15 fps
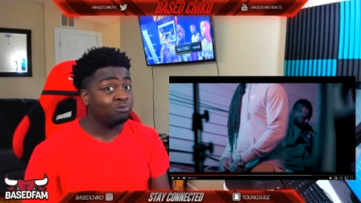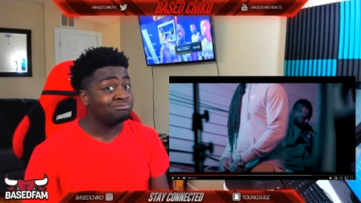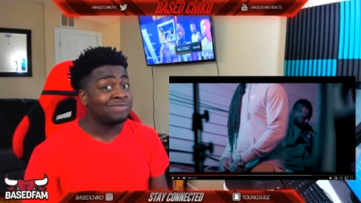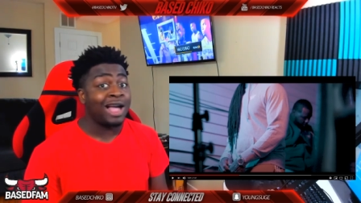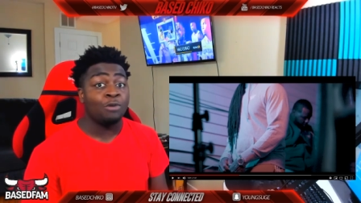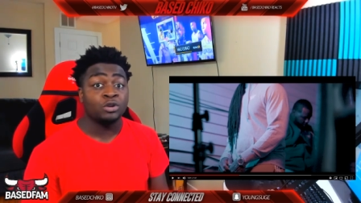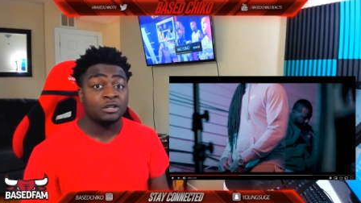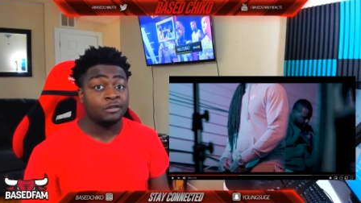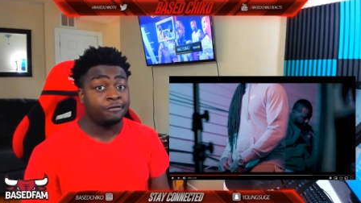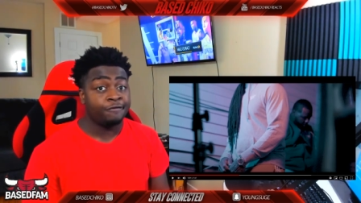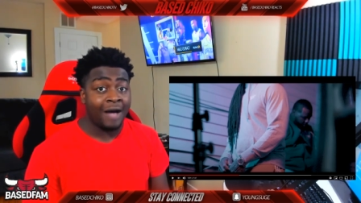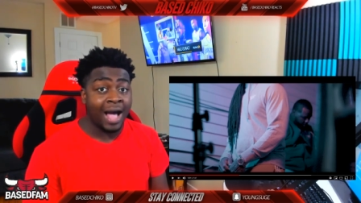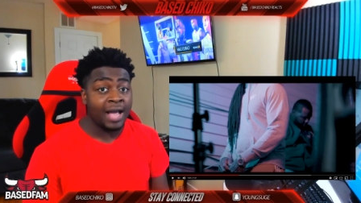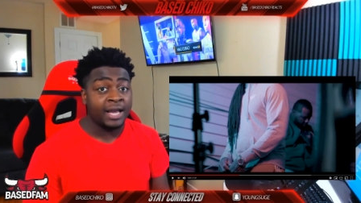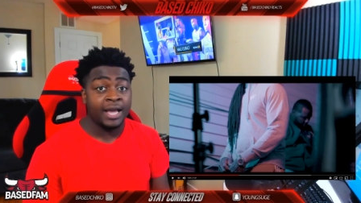that was
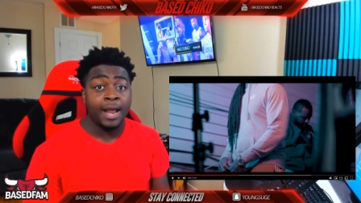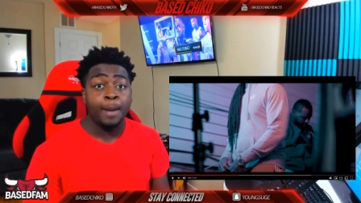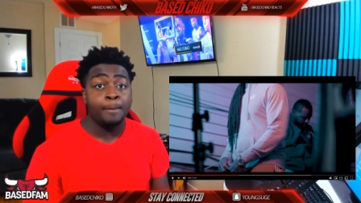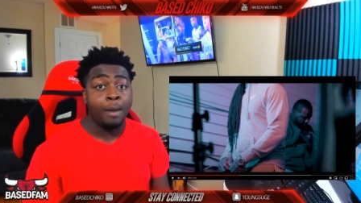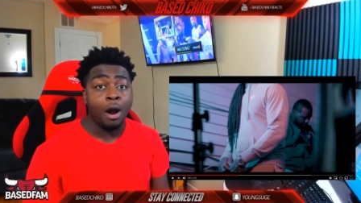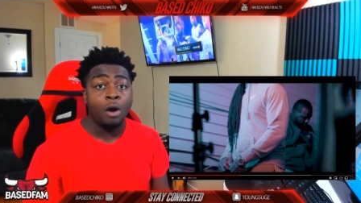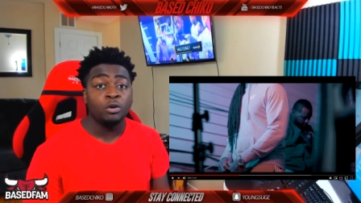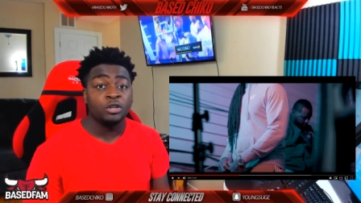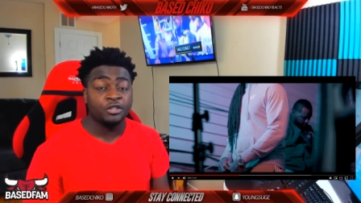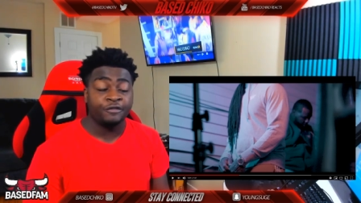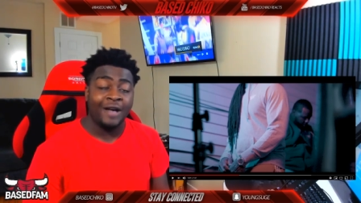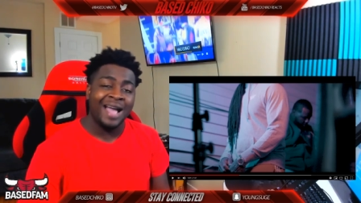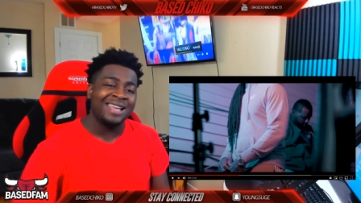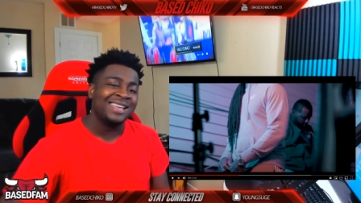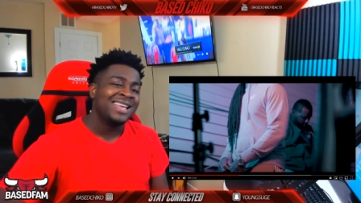fire, that bar was
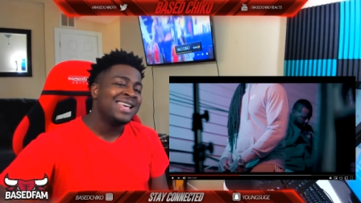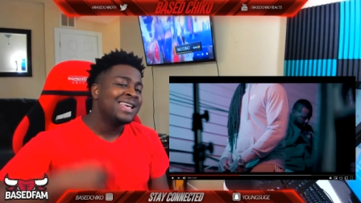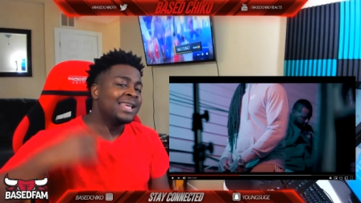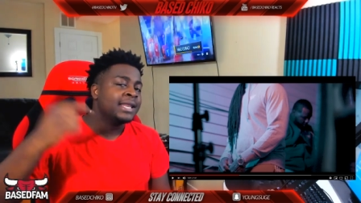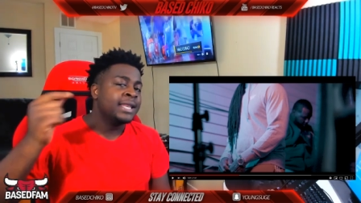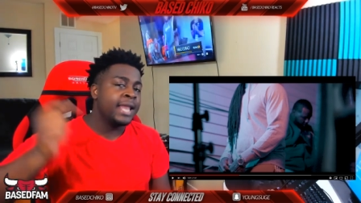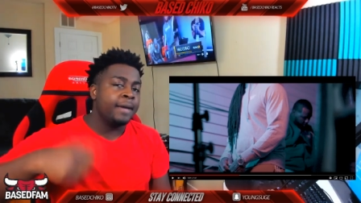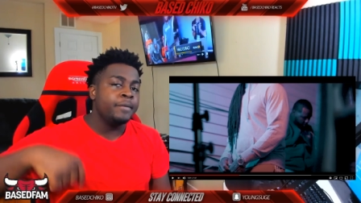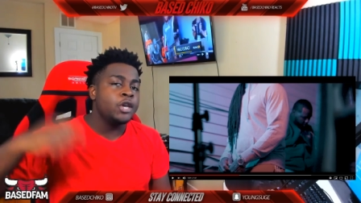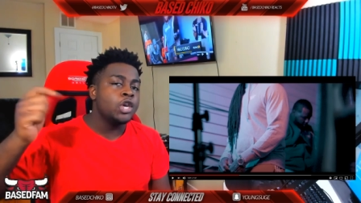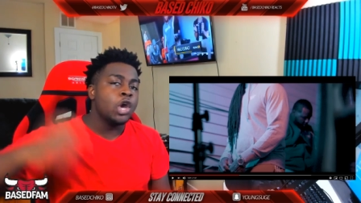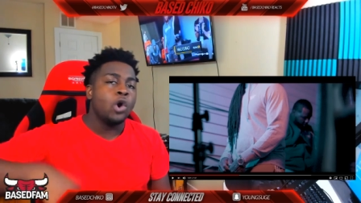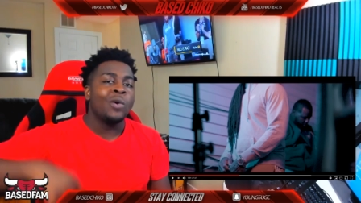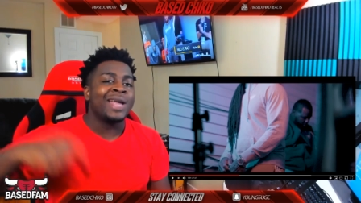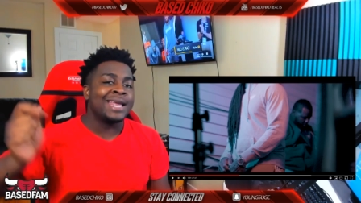fire. Let me
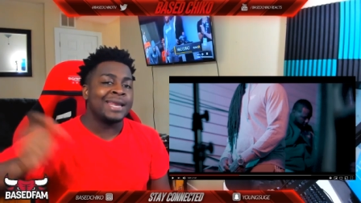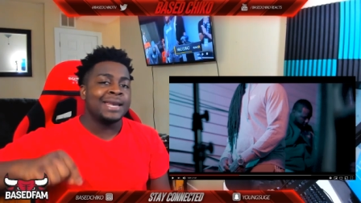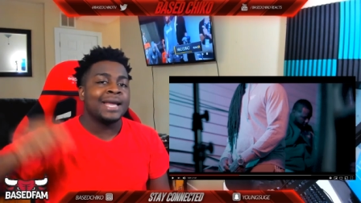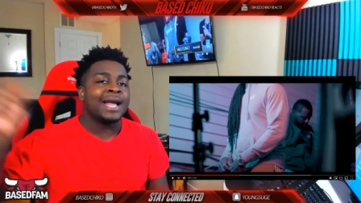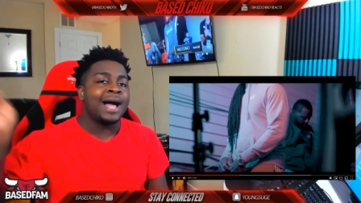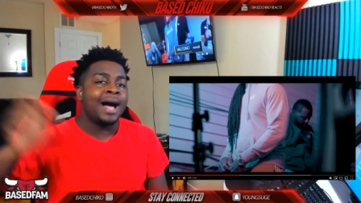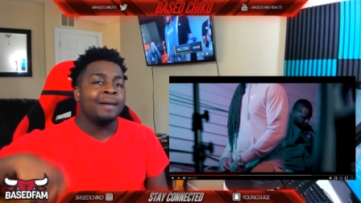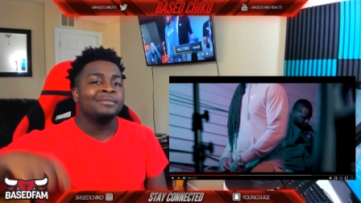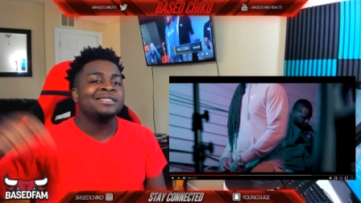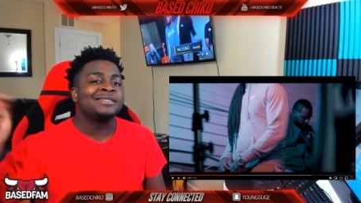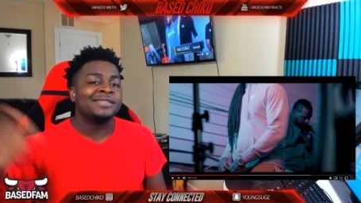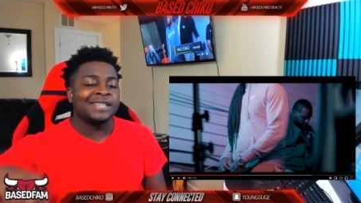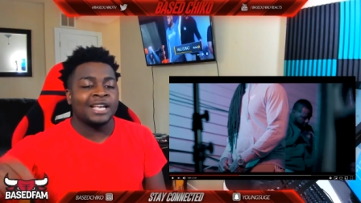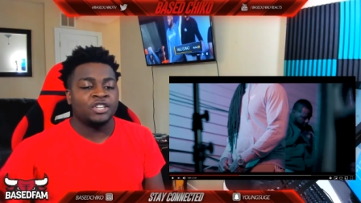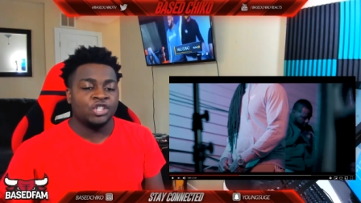know in the comment
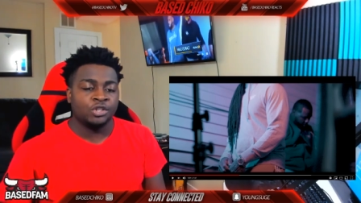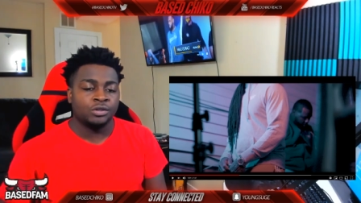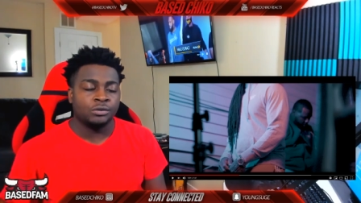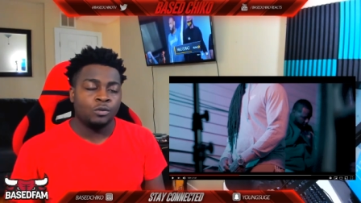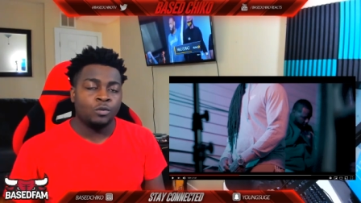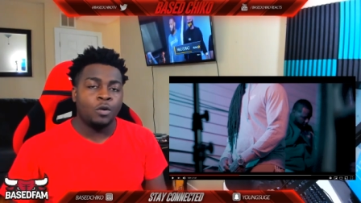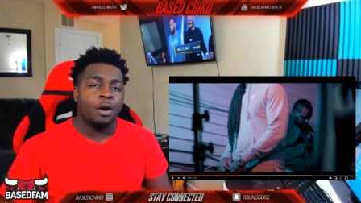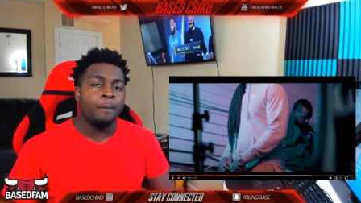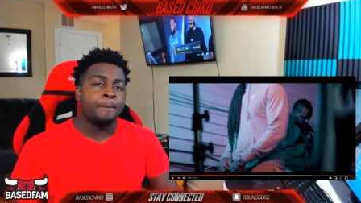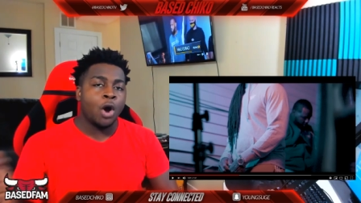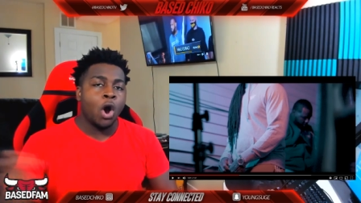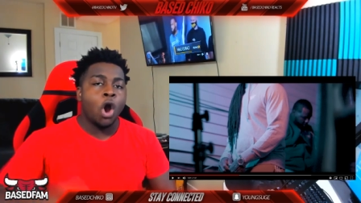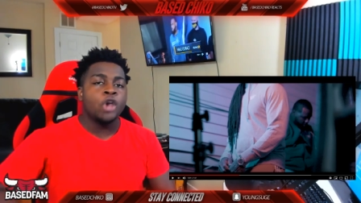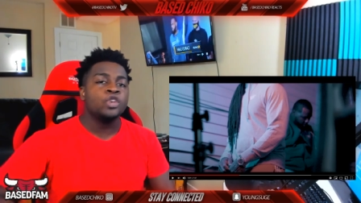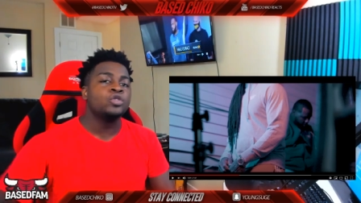section what
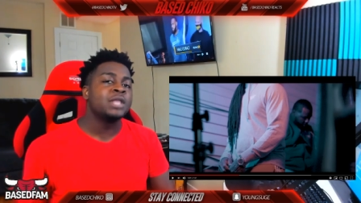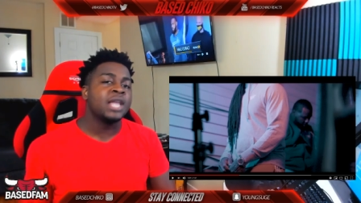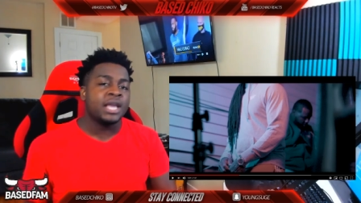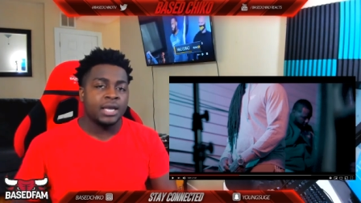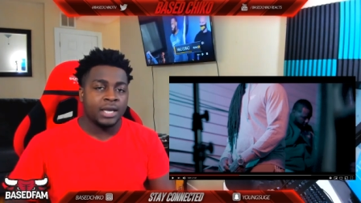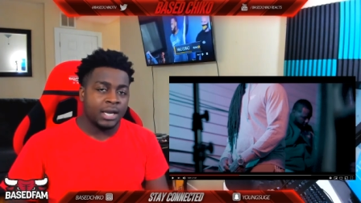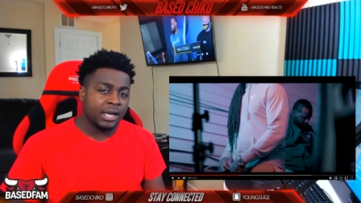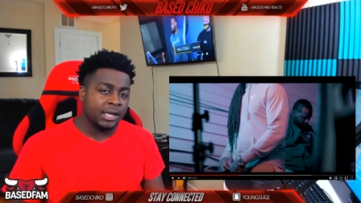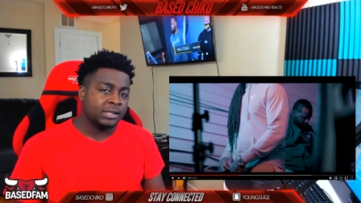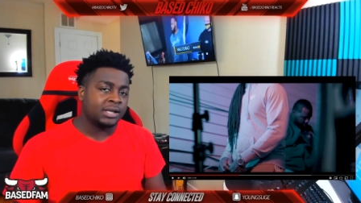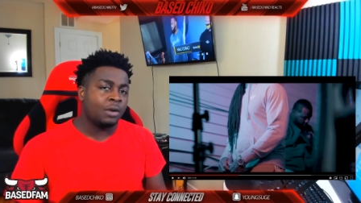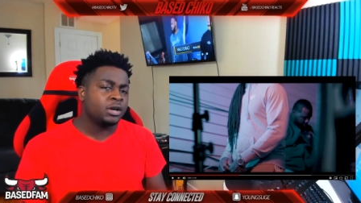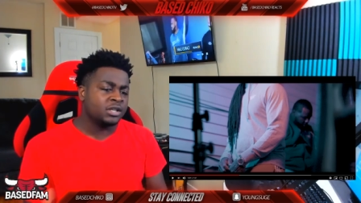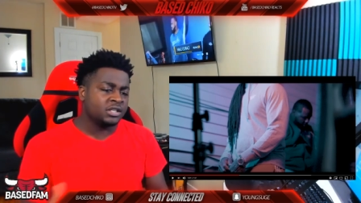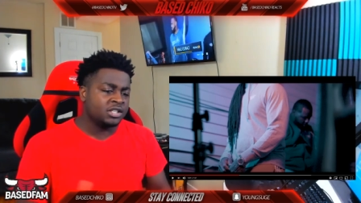bar you think it is. I
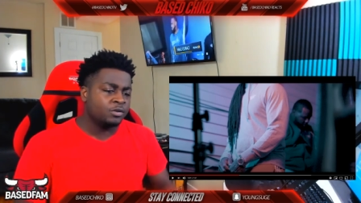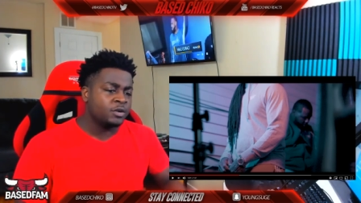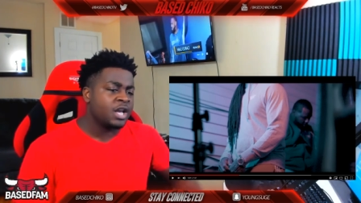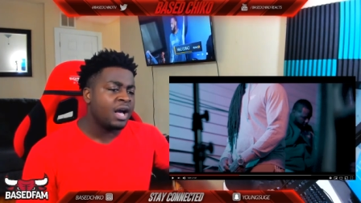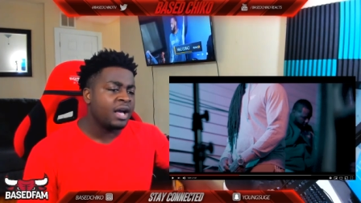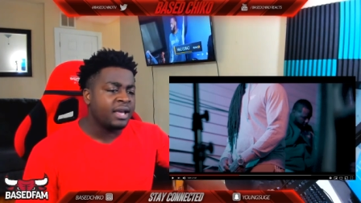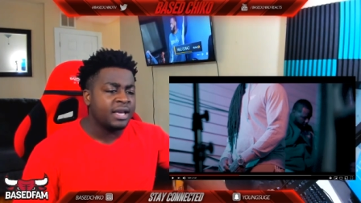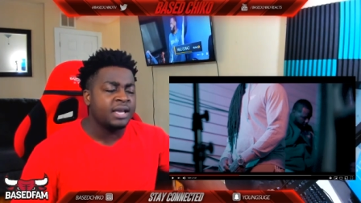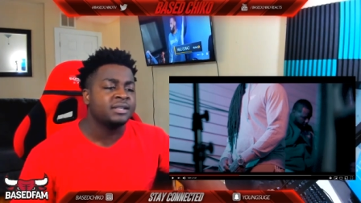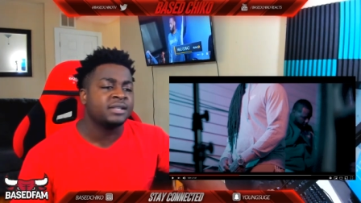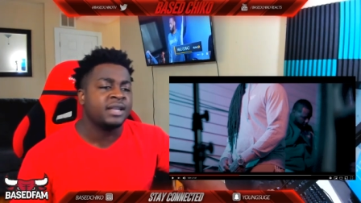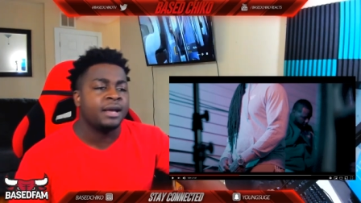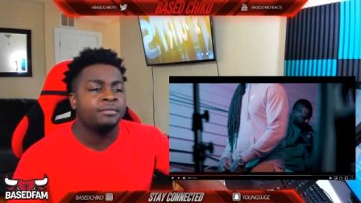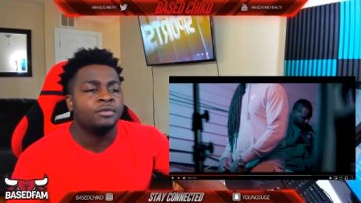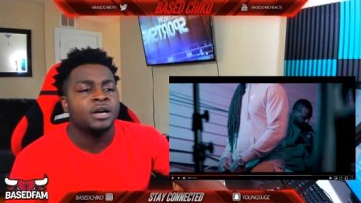want to see where y'all heads
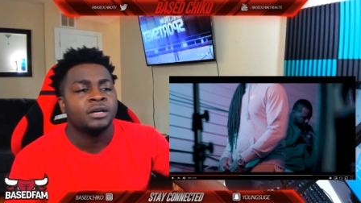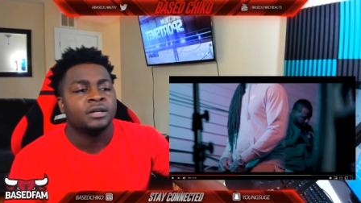at, bro.